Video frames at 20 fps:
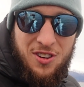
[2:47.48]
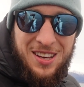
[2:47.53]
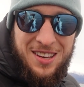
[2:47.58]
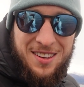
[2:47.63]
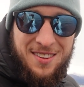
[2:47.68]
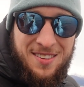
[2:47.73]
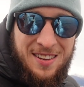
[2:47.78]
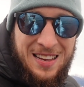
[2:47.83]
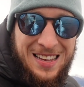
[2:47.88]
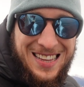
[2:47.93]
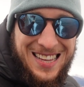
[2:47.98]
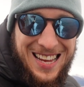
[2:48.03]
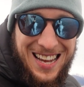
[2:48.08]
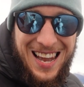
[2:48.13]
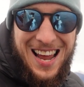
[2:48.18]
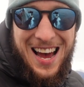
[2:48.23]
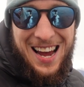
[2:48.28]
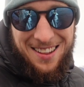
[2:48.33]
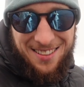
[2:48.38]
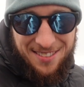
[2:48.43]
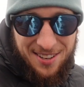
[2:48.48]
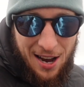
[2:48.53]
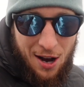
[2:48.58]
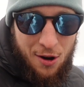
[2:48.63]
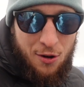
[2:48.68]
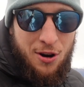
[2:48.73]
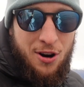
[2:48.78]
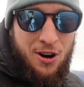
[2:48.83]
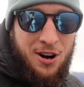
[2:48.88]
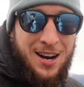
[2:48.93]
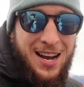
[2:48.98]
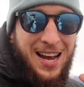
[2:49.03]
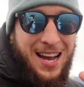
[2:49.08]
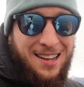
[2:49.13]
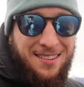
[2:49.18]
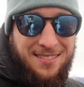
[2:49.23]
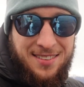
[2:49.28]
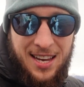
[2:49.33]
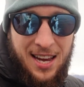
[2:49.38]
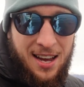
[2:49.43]
is the light tower
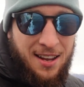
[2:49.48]
at the